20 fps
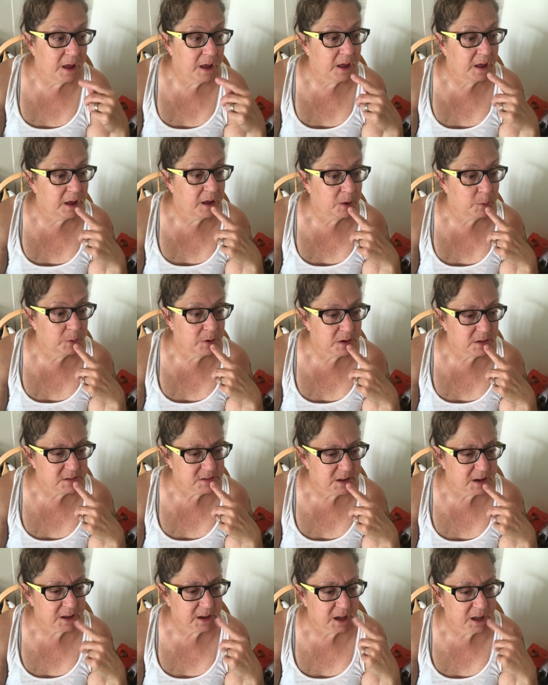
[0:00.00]
And what
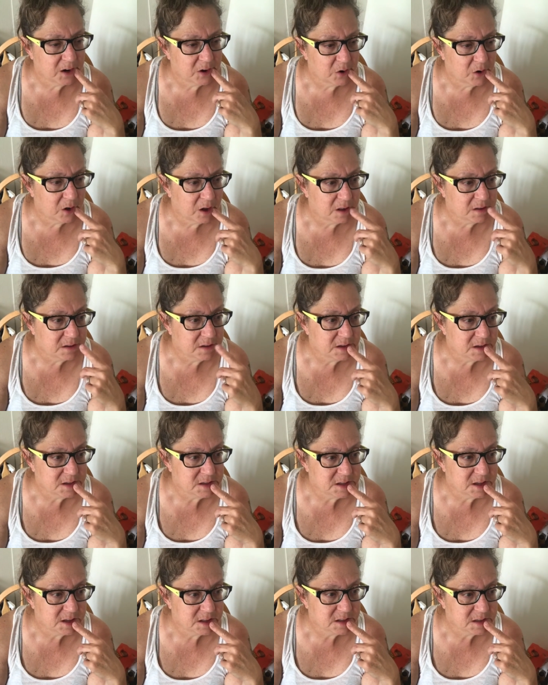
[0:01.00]
else did I get at
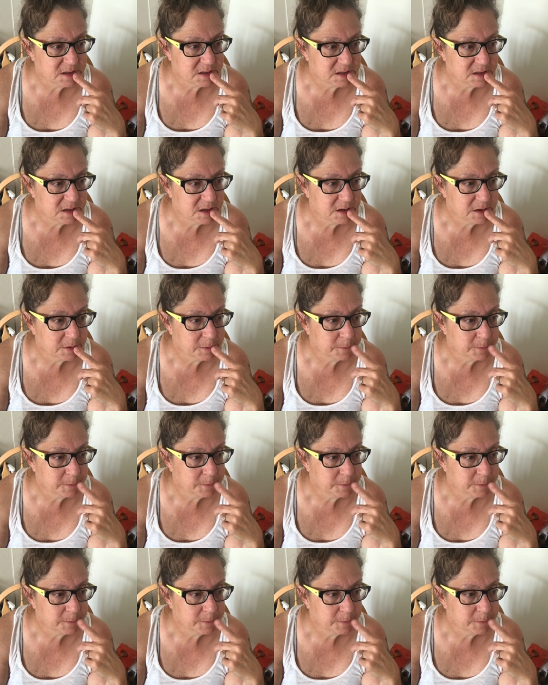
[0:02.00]
Aldi's that's,